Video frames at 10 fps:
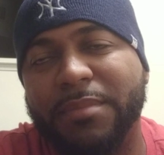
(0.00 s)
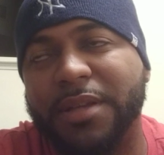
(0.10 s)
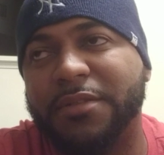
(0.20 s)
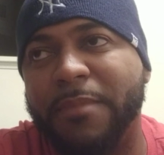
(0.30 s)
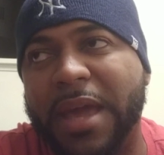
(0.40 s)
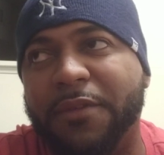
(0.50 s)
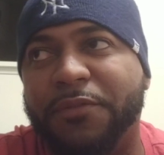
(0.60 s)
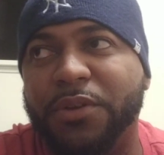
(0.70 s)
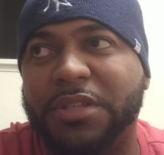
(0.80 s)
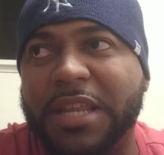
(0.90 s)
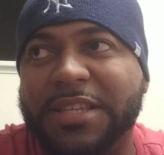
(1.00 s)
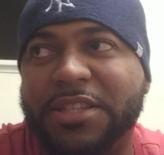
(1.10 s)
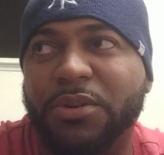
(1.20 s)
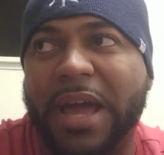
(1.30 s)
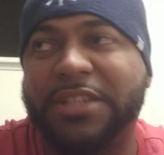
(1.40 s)
Because if Manny feels that he
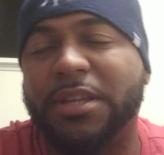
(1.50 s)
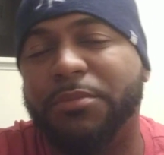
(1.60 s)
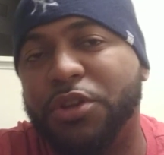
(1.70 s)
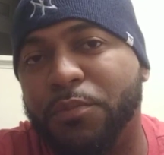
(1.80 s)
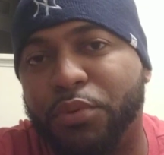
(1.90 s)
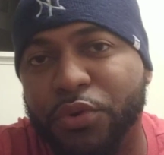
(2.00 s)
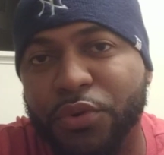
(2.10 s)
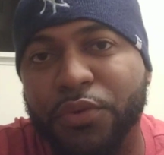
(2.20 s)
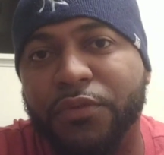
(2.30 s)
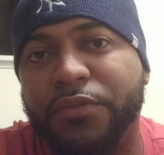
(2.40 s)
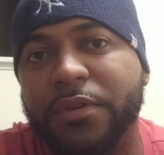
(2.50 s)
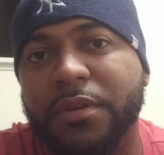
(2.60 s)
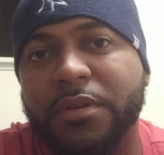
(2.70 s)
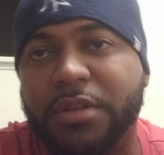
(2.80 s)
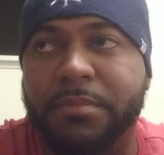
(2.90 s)
still has something to prove
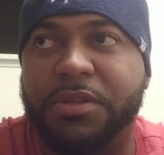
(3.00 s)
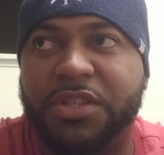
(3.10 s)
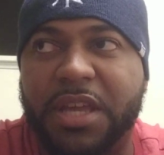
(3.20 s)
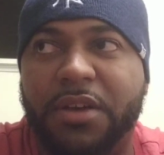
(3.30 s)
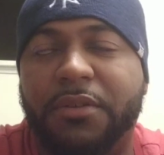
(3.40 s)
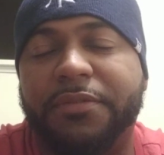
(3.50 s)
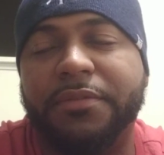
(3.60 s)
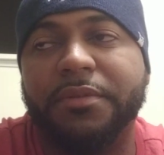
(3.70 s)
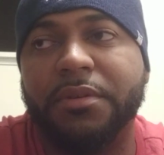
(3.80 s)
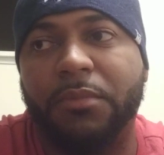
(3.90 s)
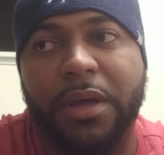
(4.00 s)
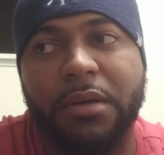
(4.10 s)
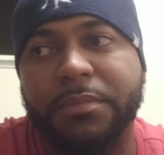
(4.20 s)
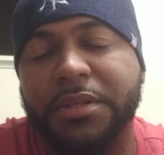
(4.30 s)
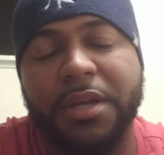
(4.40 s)
to himself,
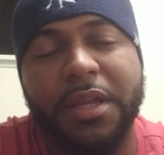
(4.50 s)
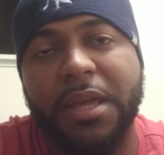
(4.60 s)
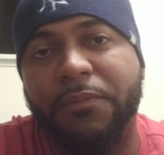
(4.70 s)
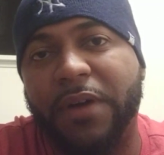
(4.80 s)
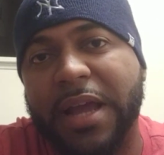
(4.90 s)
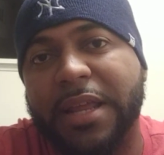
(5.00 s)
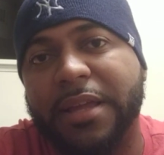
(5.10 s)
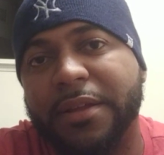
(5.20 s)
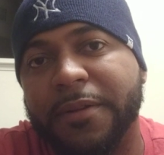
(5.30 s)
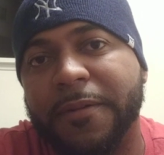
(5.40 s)
well, he's going to keep fighting.